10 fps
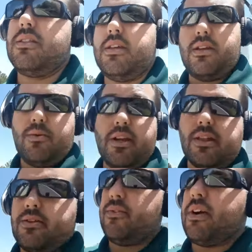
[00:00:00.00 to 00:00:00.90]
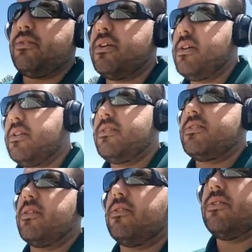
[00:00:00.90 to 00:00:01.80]
the regulator valve.
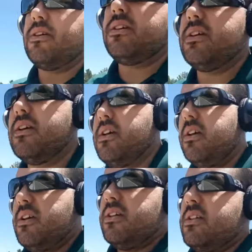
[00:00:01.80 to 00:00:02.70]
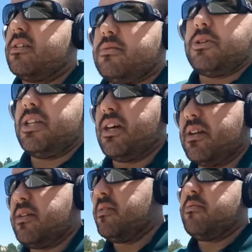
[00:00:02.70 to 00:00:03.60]
So these can be done
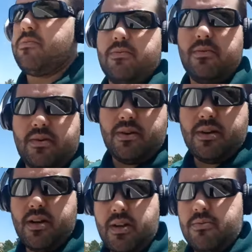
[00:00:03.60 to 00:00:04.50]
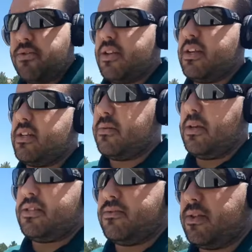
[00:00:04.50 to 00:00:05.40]
pretty
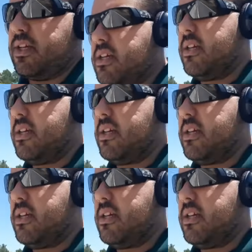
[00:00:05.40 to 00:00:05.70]
inexpensively.